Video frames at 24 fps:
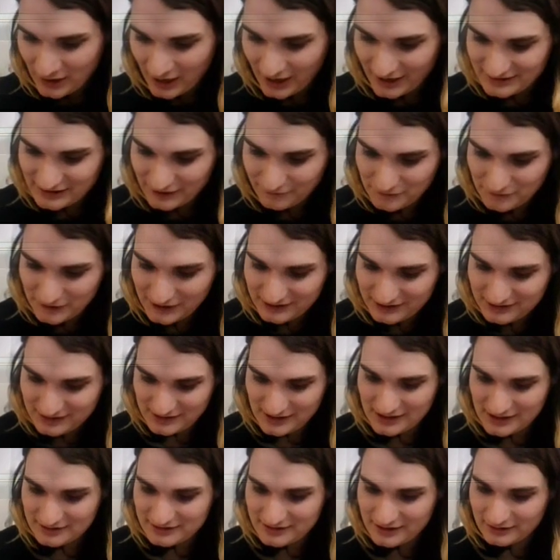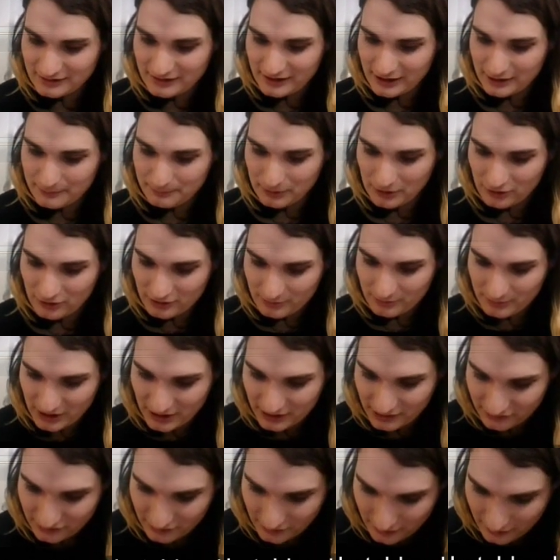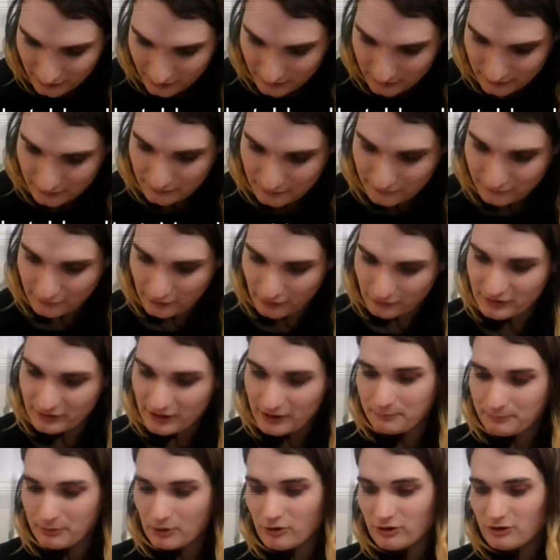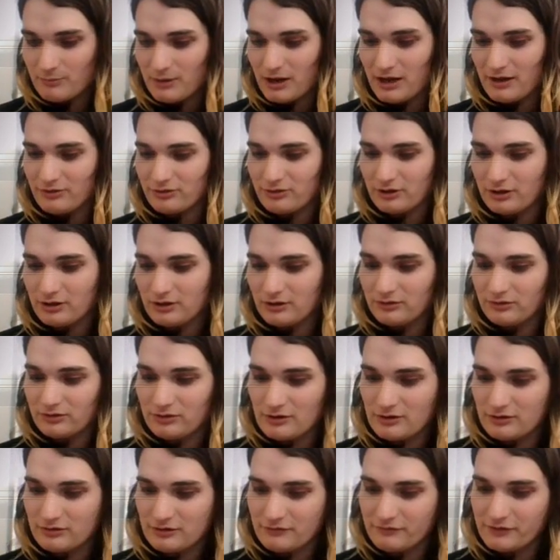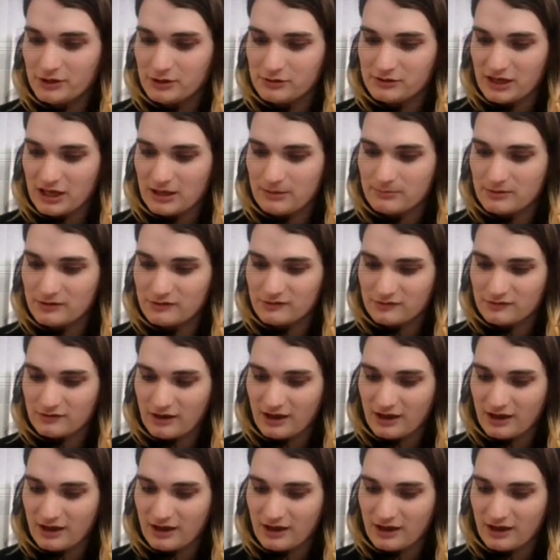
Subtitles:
I definitely think that like Pokemon is Pokemon the video game is